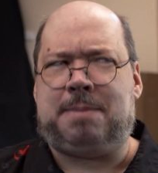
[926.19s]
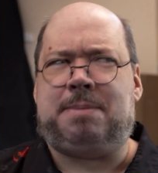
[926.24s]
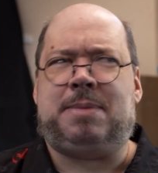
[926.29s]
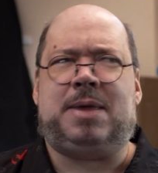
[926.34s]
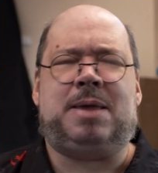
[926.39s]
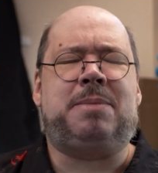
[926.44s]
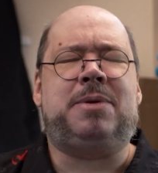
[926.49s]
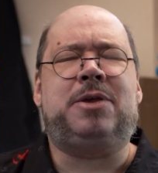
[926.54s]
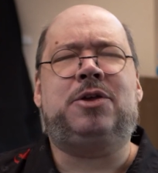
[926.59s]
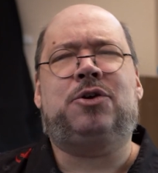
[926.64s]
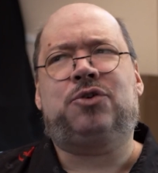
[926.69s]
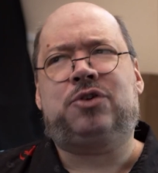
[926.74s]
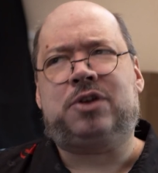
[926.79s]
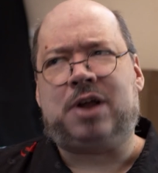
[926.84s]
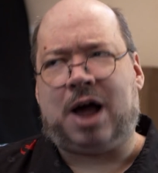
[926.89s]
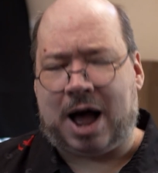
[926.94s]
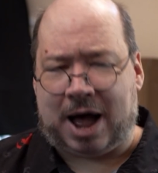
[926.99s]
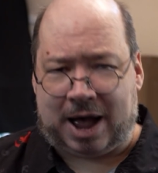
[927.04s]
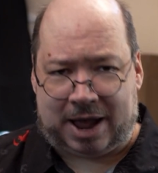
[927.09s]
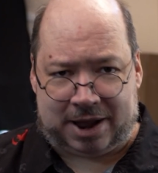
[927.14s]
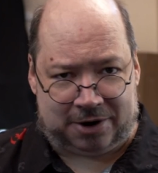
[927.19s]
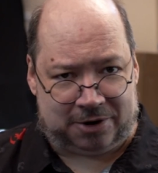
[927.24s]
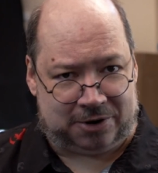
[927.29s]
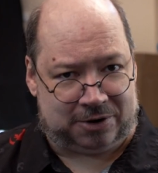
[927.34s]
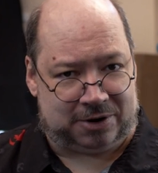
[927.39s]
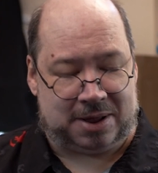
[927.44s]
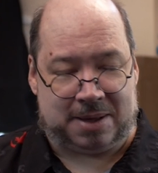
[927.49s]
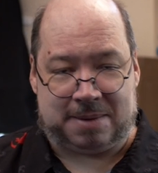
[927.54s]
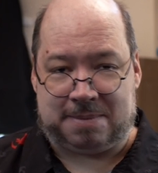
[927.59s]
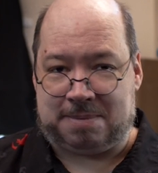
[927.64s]
Maybe you're
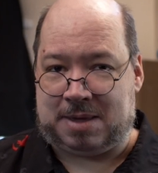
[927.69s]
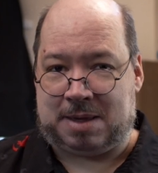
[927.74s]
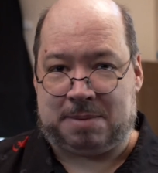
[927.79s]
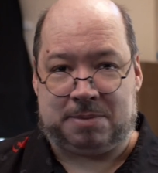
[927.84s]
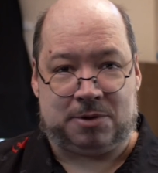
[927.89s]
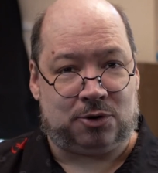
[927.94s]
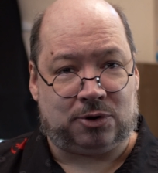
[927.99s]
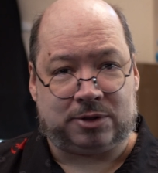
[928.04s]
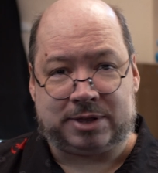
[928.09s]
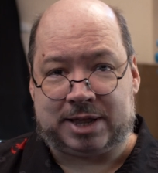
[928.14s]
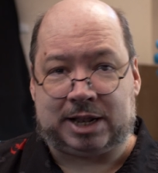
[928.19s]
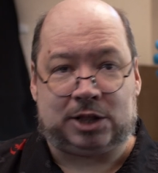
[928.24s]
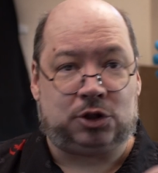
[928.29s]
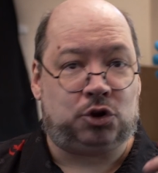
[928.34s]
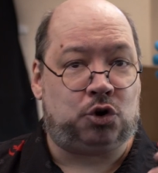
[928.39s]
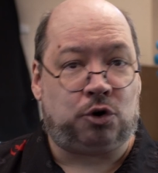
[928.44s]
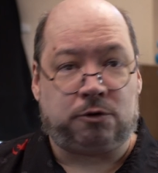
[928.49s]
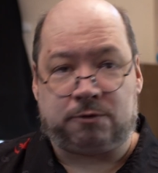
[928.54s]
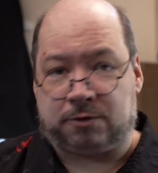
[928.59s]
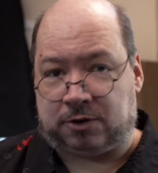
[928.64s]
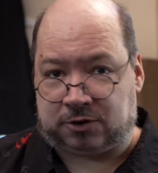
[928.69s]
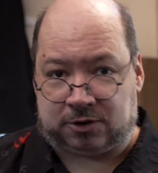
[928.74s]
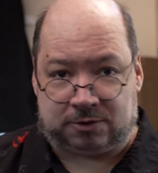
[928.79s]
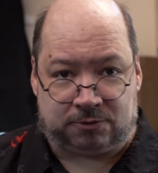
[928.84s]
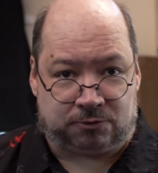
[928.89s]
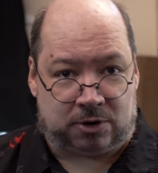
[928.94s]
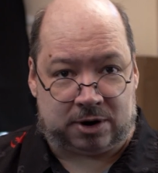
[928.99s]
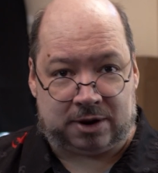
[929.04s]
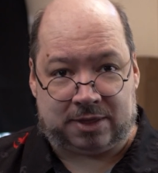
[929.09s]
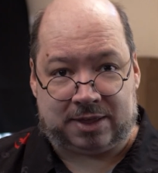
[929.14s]
tired, maybe you're a little nervous
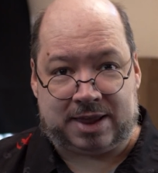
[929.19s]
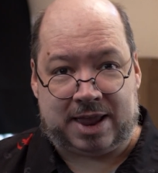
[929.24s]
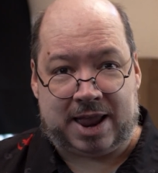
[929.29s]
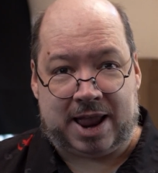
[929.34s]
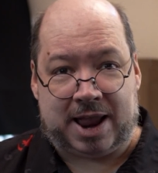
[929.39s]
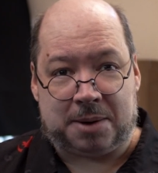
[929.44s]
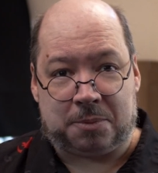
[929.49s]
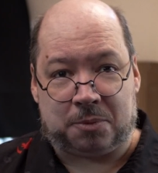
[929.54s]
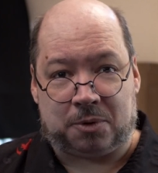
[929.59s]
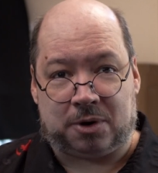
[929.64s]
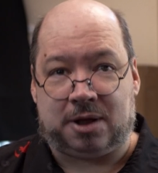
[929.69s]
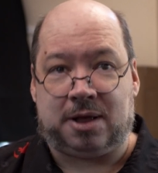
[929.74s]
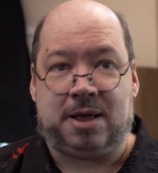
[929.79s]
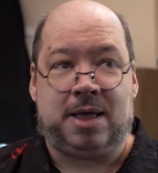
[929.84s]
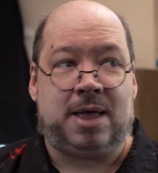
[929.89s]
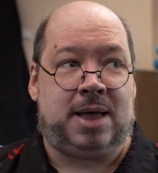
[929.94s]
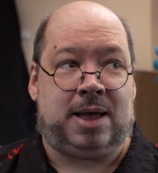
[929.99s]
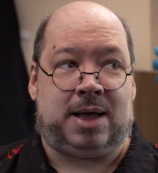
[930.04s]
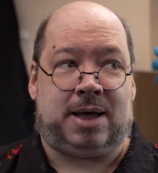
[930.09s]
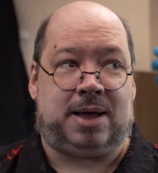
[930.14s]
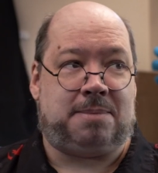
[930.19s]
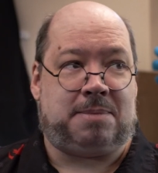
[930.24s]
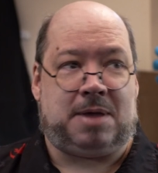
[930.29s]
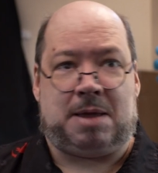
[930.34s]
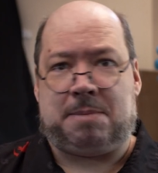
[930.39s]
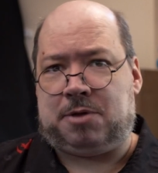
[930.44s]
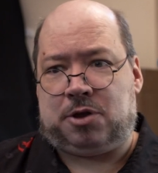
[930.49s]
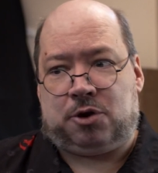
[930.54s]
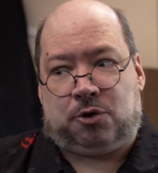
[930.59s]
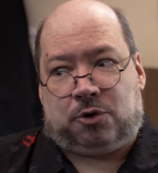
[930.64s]
in front of the camera,
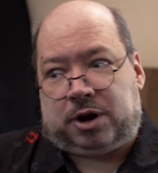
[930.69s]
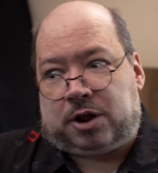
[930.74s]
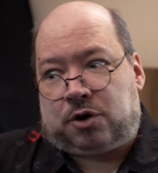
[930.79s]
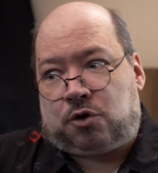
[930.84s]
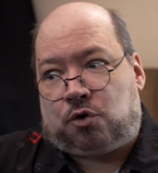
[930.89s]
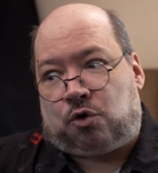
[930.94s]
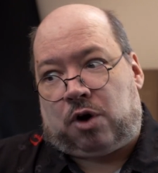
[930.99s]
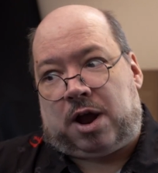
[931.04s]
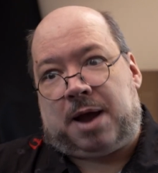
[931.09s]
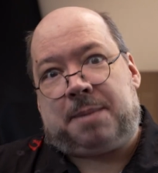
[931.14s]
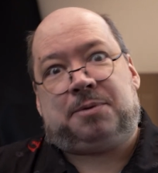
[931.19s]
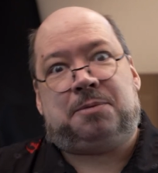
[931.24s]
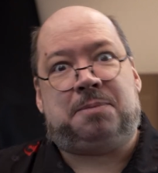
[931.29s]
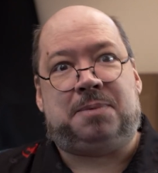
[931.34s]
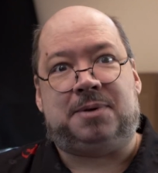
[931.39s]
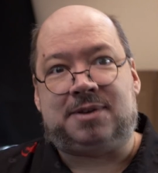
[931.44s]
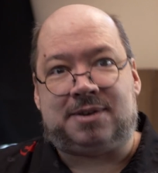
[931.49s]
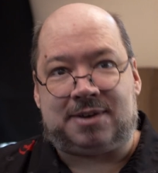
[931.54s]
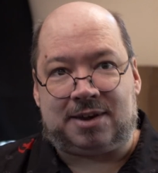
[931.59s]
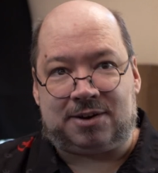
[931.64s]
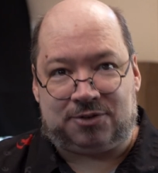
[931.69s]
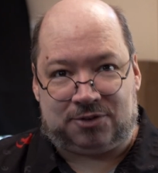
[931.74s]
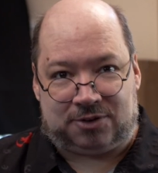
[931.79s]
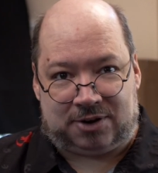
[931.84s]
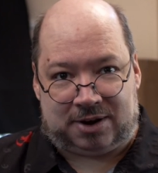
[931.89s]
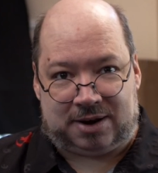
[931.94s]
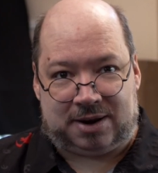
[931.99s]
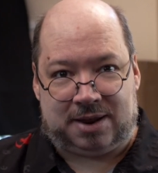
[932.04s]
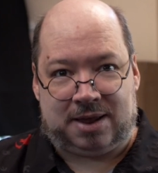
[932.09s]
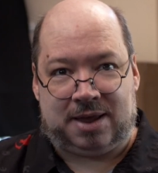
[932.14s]
maybe you're in a cramped
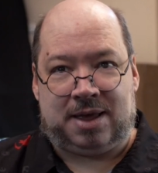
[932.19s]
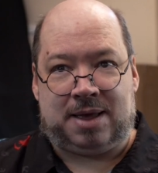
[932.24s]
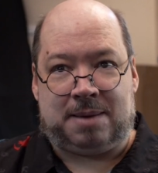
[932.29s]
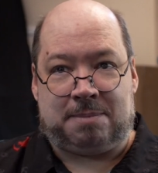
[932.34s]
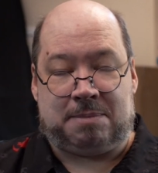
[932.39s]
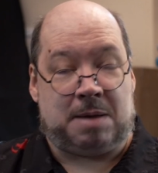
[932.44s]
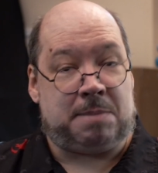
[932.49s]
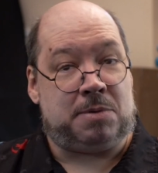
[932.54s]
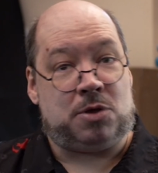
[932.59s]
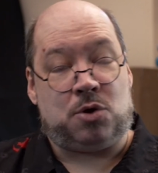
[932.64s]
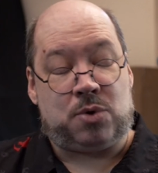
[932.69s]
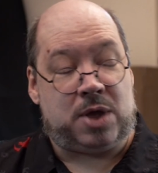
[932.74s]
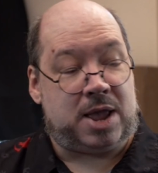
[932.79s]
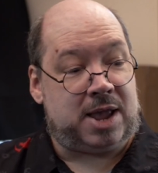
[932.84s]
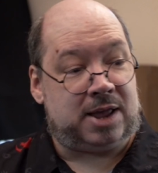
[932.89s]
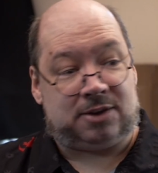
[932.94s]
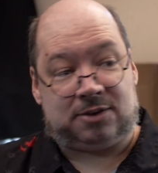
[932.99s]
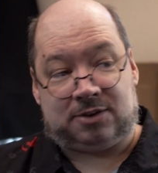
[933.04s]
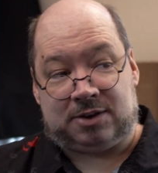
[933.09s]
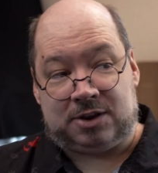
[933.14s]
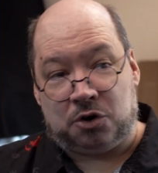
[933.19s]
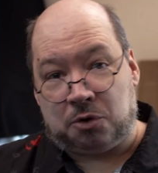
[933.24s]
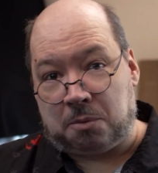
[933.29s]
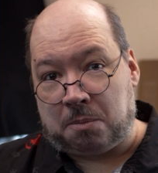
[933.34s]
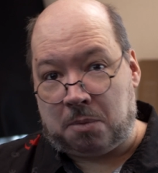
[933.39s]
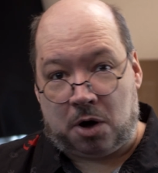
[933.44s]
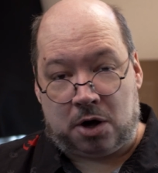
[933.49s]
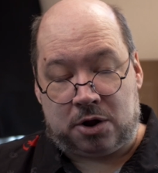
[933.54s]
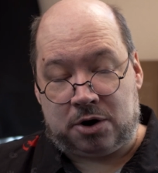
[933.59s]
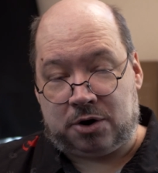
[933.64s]
position, maybe you can't see your
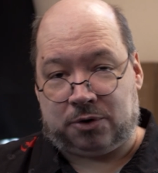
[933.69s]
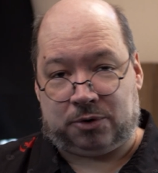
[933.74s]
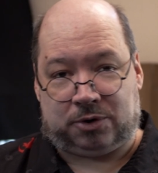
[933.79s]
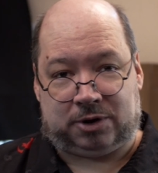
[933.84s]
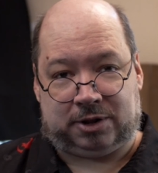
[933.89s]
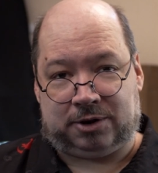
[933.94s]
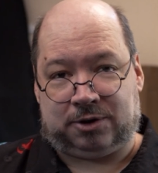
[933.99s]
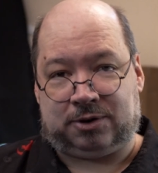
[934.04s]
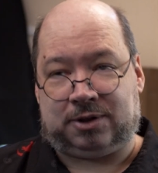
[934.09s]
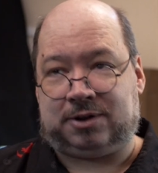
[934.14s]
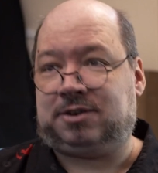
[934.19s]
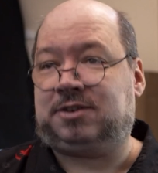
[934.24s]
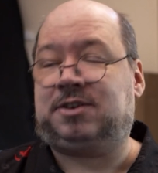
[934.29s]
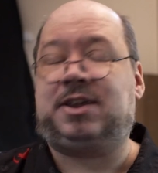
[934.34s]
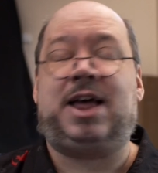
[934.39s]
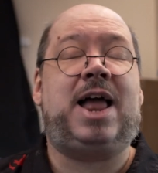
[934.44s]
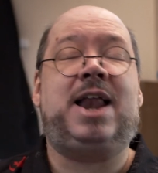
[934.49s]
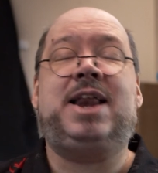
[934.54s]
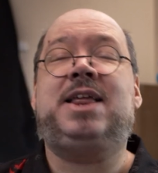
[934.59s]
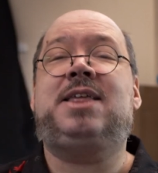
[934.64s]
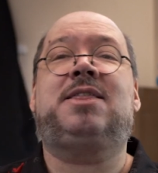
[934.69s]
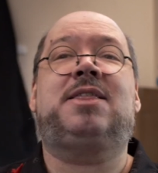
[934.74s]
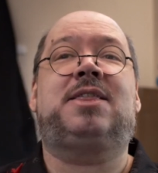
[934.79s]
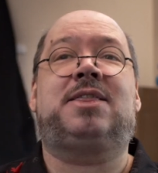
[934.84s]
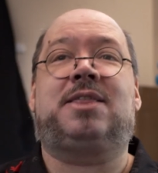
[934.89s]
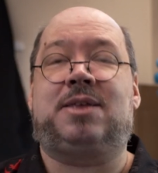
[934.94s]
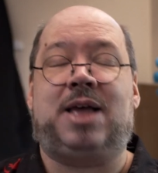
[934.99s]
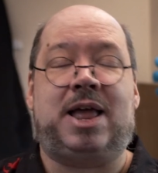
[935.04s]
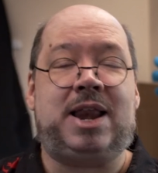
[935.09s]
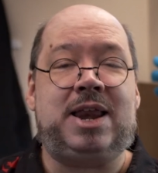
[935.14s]
monitor clearly. So any
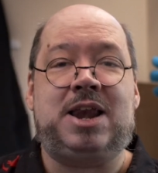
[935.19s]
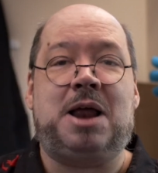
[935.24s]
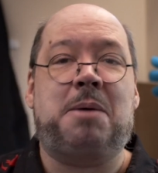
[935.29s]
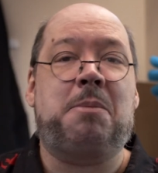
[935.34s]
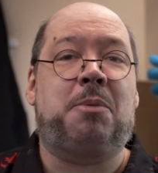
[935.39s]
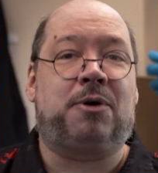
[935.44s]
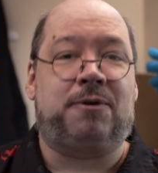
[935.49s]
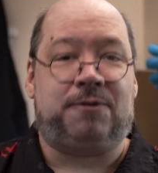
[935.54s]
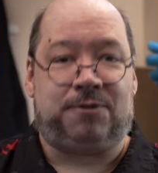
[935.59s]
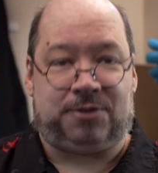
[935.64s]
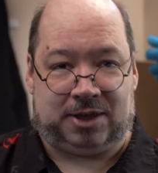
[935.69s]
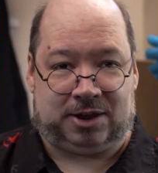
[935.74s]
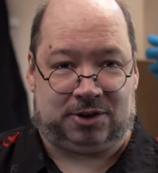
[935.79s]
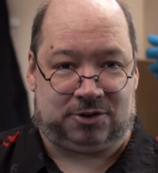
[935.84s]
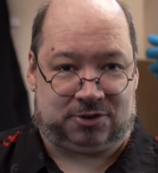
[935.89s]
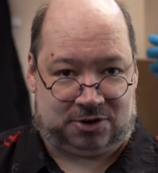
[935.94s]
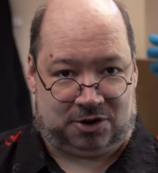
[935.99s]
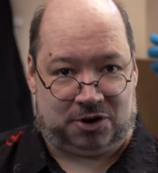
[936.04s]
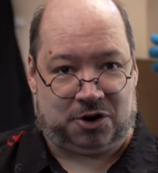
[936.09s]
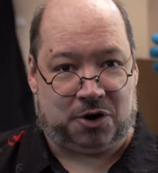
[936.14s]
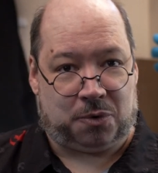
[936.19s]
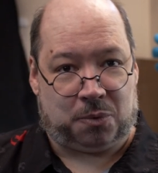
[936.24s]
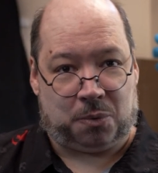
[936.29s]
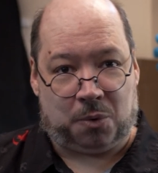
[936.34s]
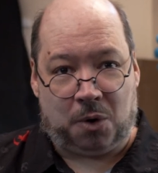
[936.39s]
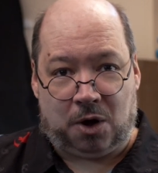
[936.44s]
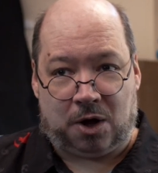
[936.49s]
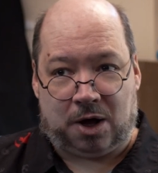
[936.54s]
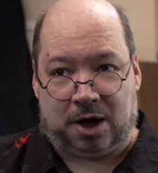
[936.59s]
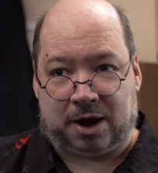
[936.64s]
number of things can go
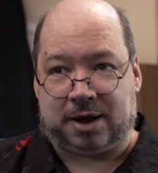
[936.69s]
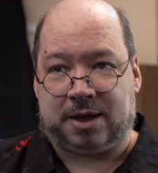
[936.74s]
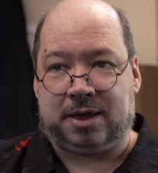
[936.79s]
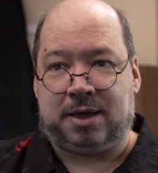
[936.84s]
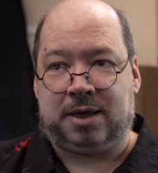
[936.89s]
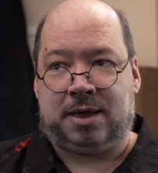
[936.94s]
wrong.